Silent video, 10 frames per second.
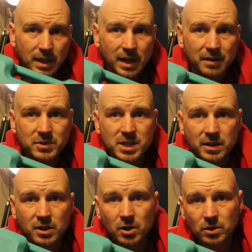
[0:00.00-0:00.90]
Haven't
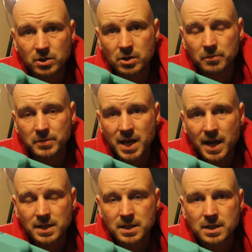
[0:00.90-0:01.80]
done the long-term
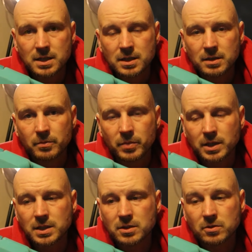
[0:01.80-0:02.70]
test,
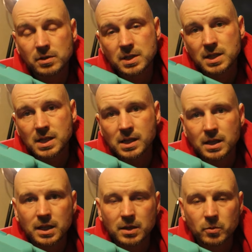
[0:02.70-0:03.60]
but as you can see,
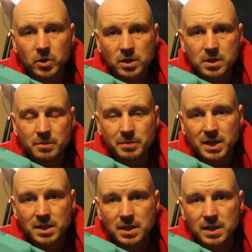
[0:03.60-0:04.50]
it works
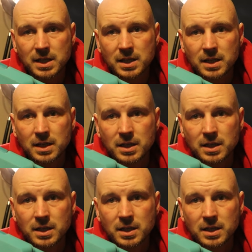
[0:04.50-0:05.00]
amazingly.